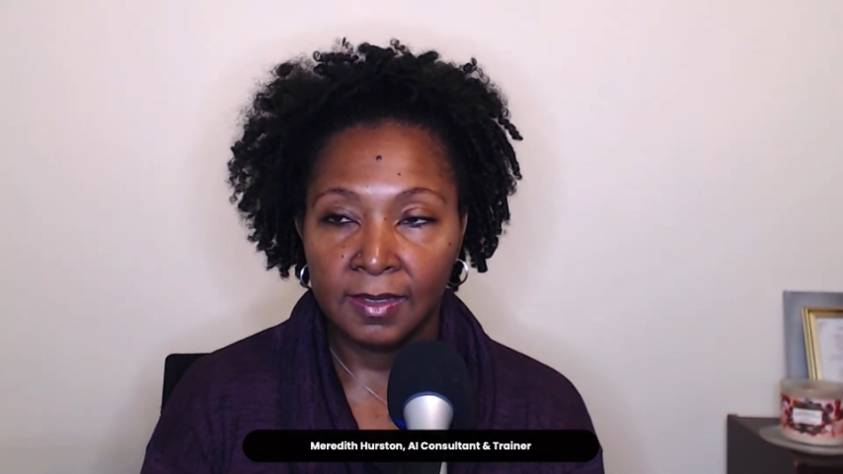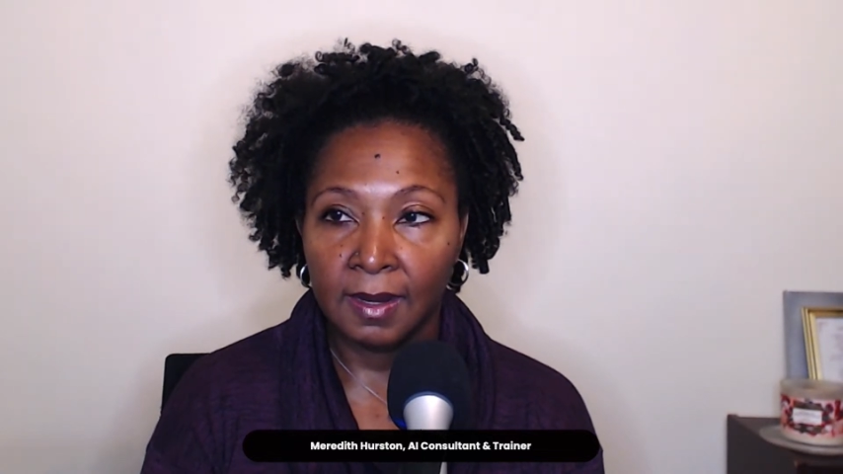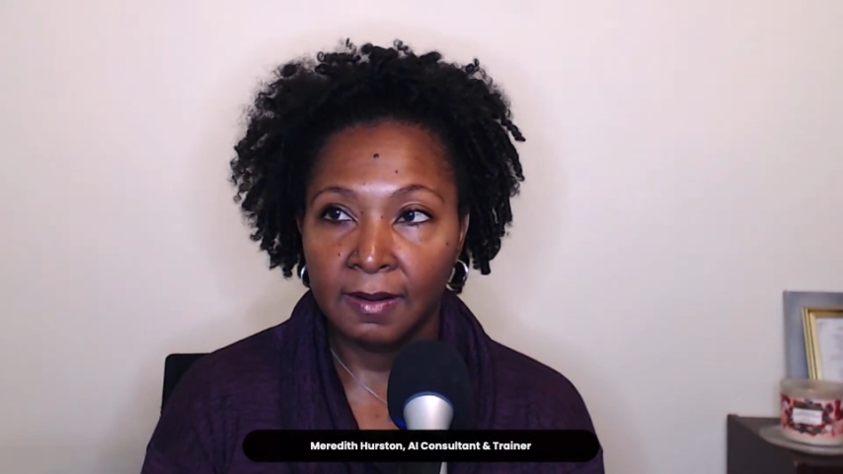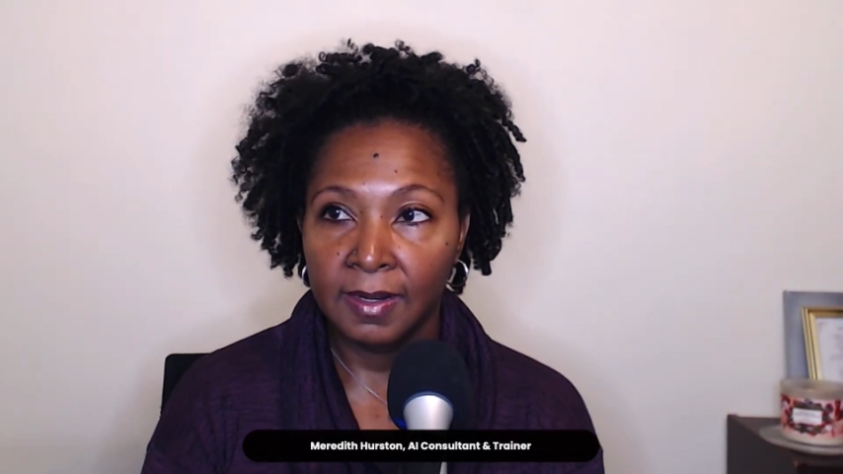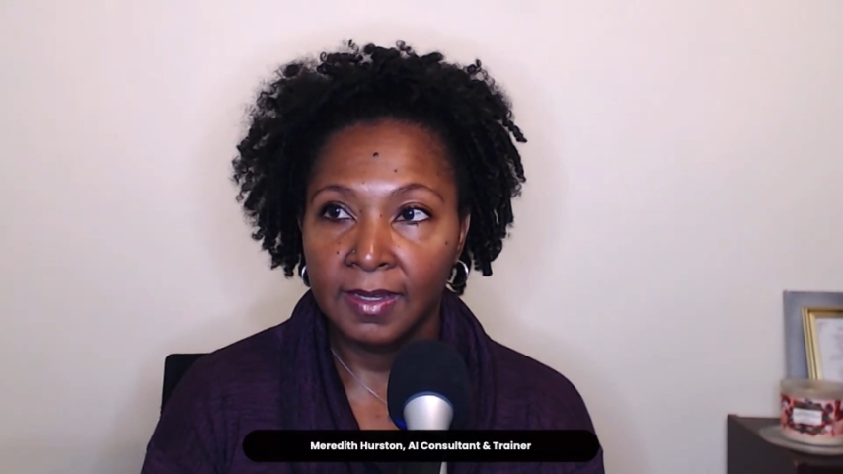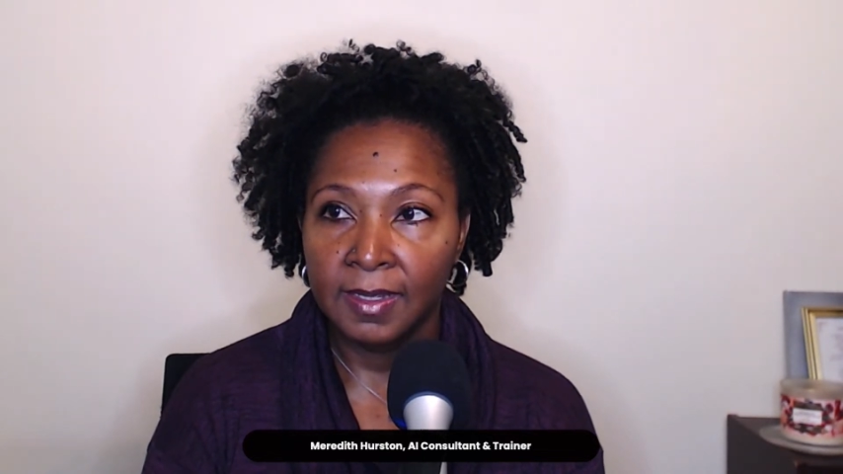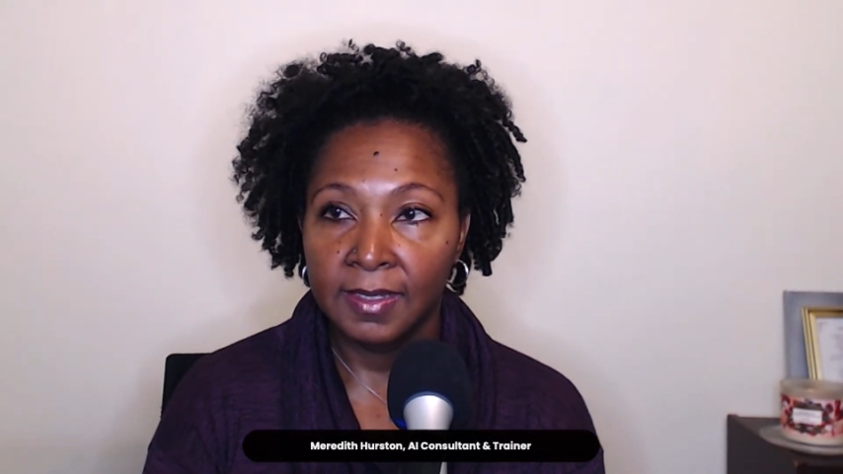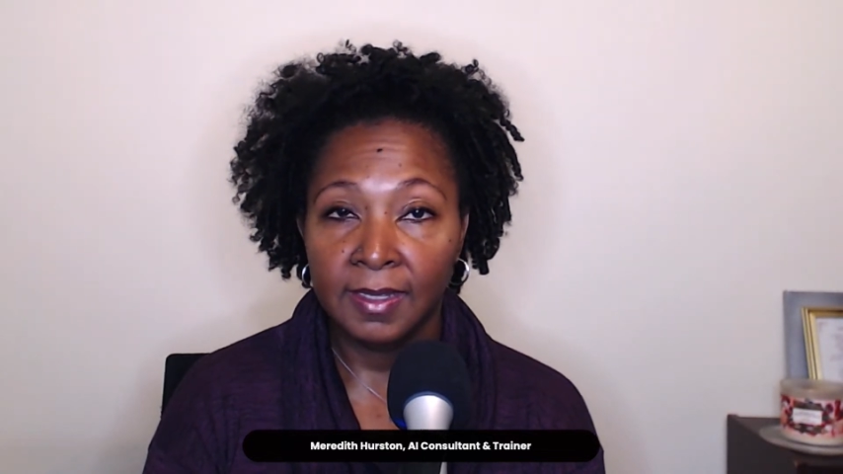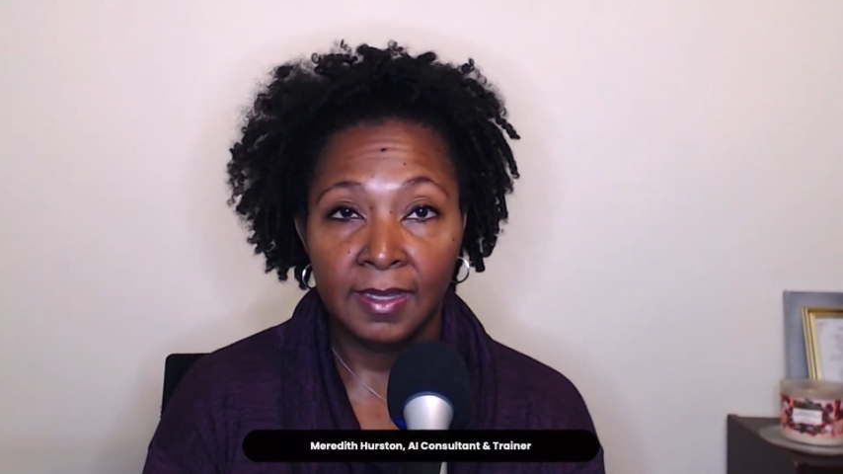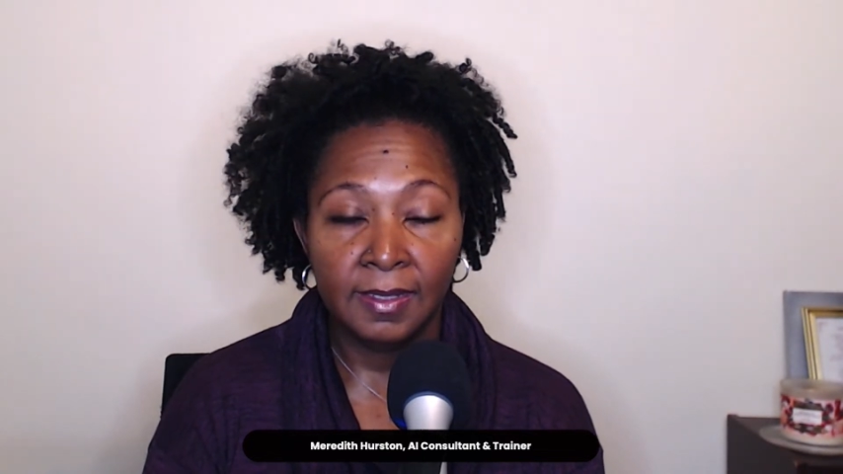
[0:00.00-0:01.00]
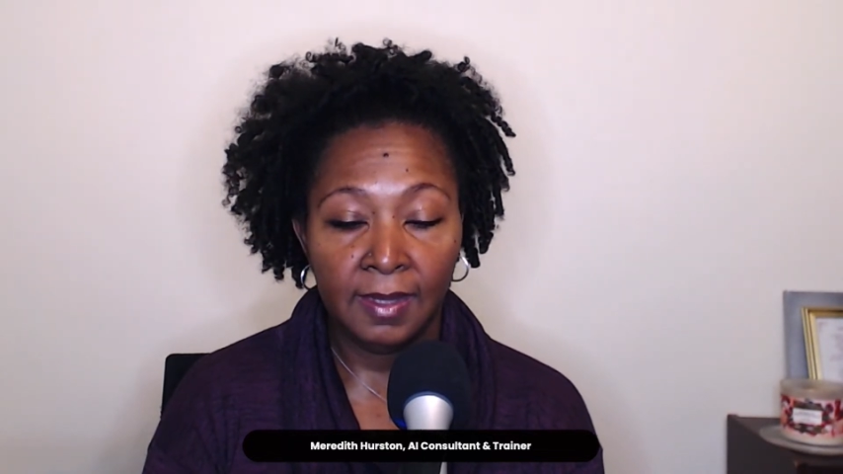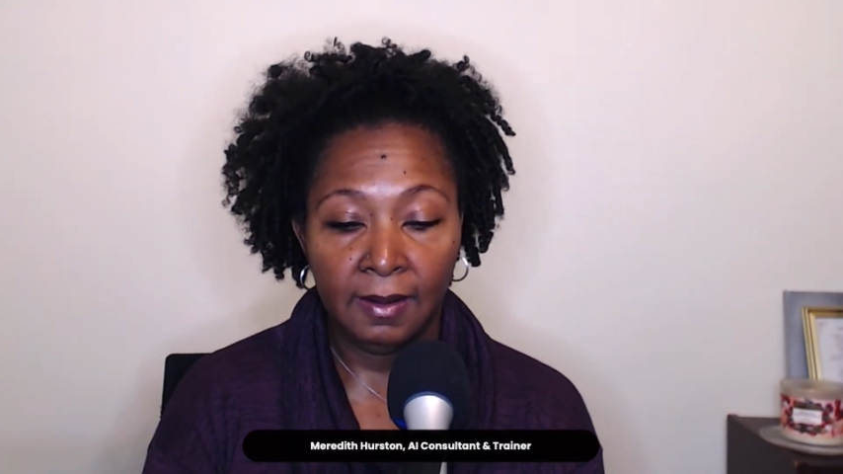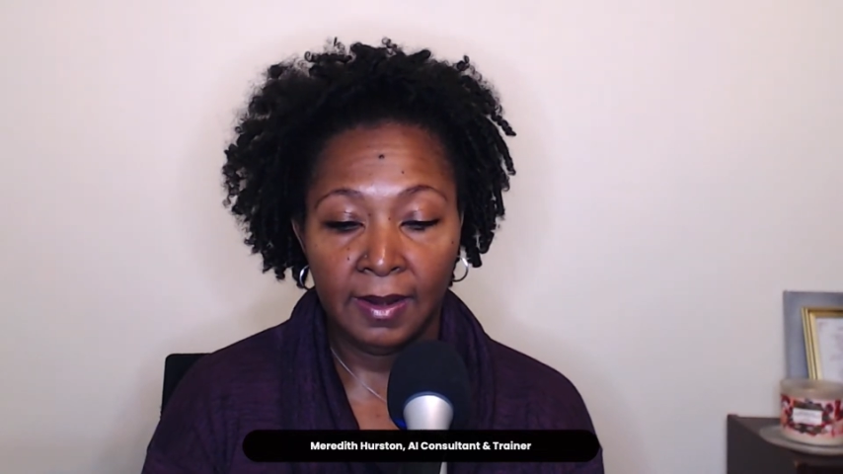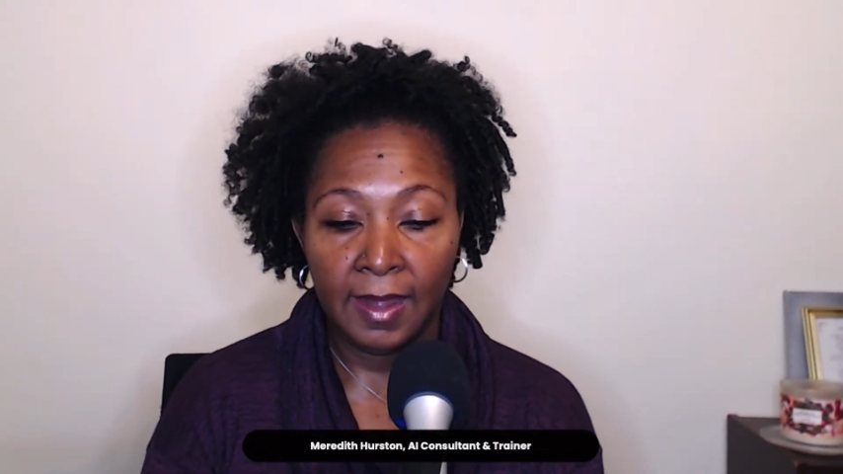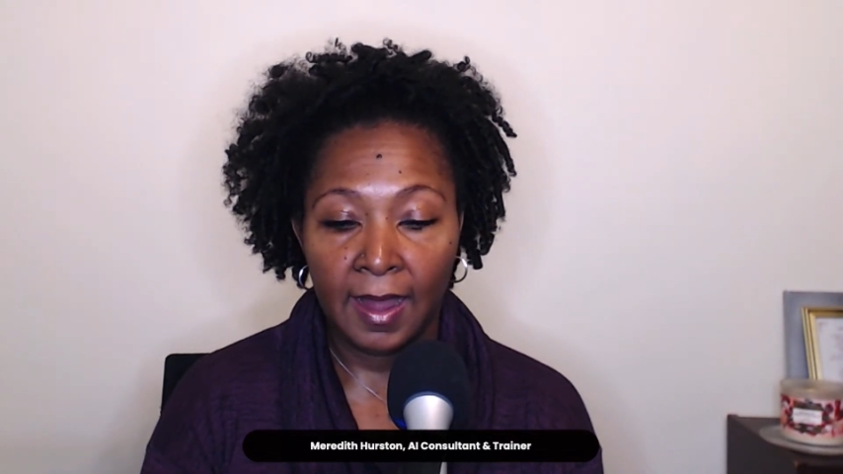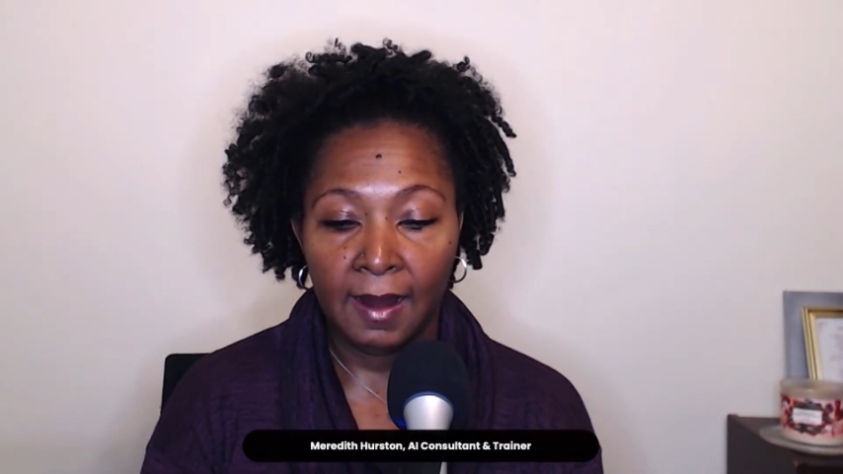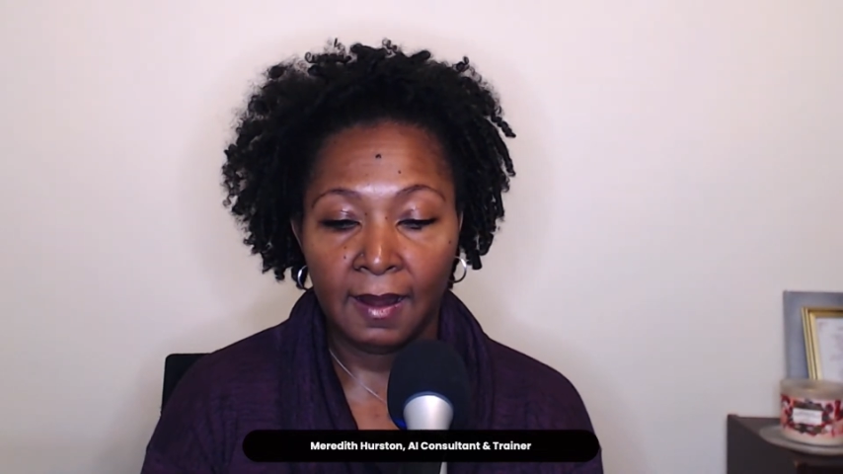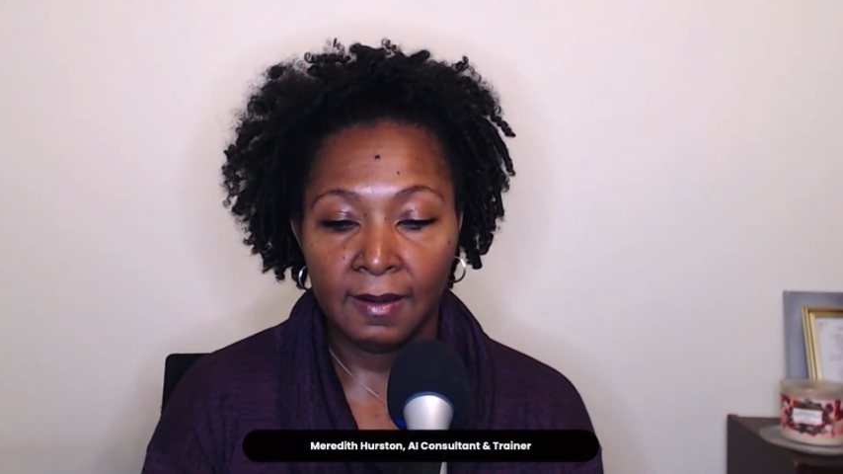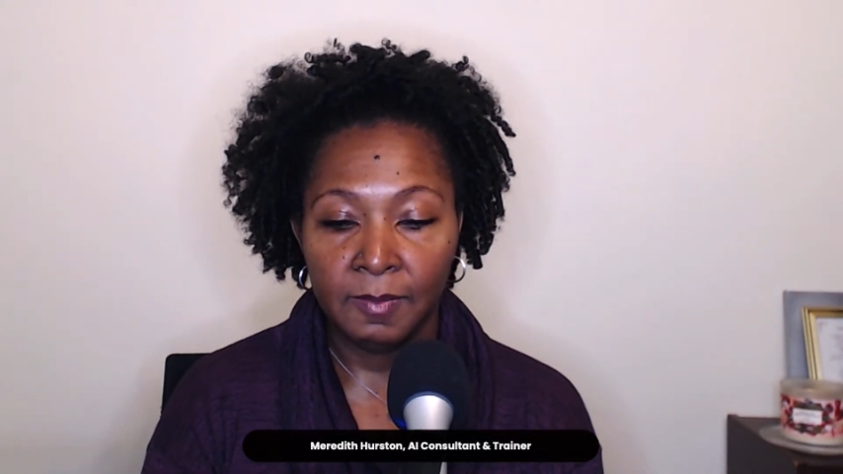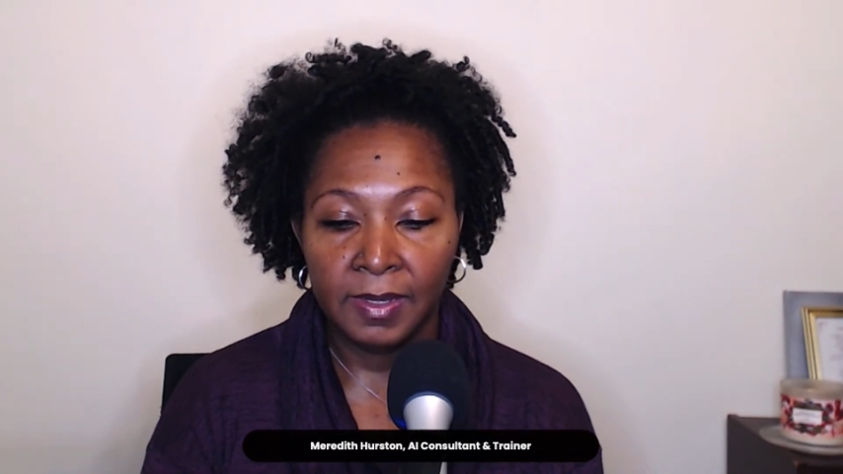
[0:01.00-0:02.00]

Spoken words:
started selling their AI art